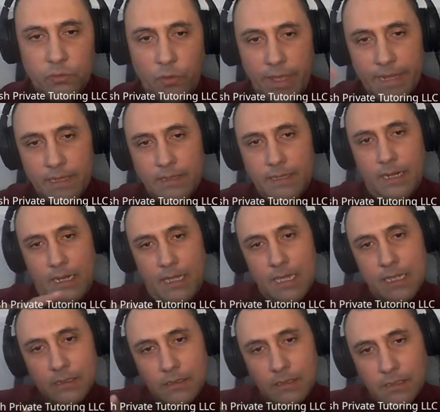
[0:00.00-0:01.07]
to enter
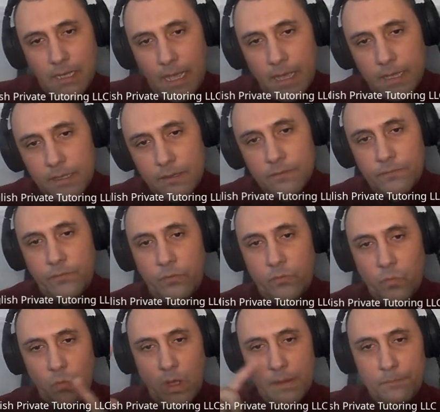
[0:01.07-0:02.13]
inside
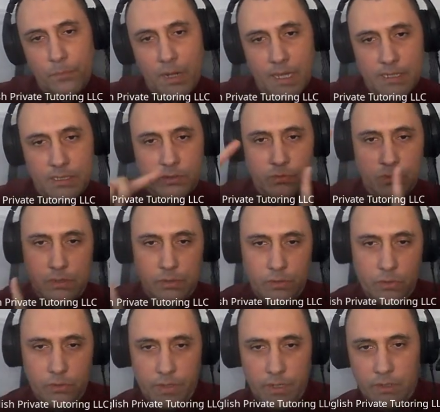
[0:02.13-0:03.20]
from one place to
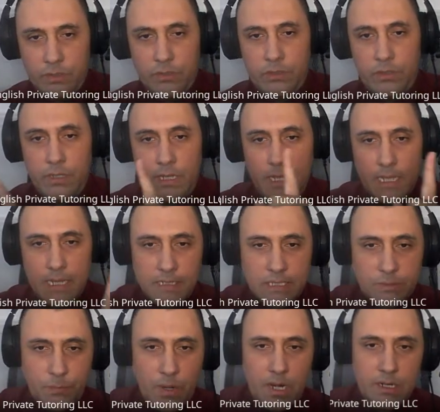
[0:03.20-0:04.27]
another. In
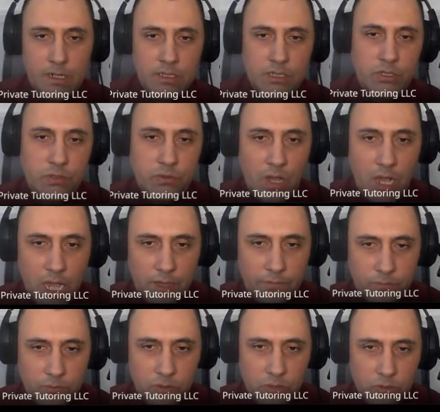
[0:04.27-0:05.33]
Spanish, you have
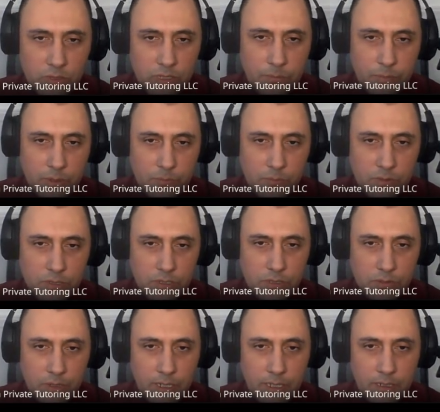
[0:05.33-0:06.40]
to use the preposition
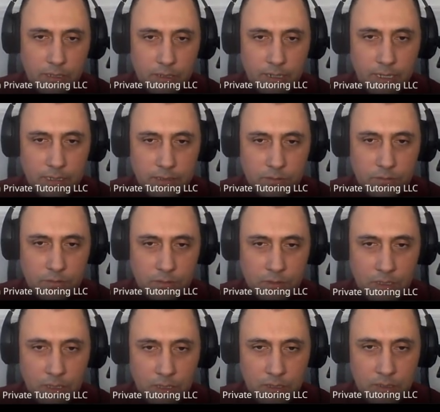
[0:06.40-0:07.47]
en. That's
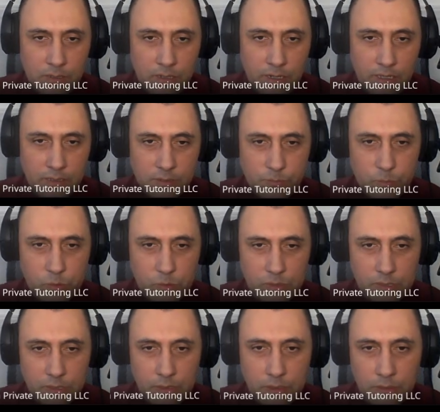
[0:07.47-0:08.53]
important.
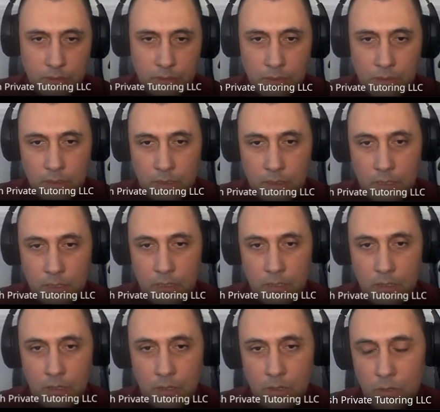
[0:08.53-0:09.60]

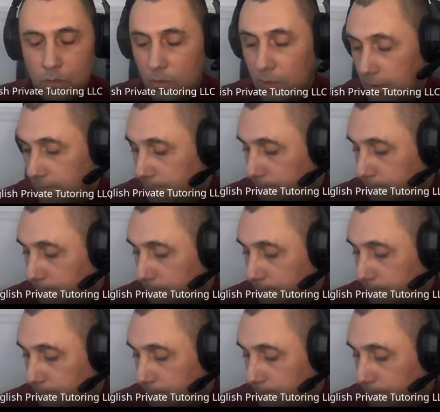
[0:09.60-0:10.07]
Okay.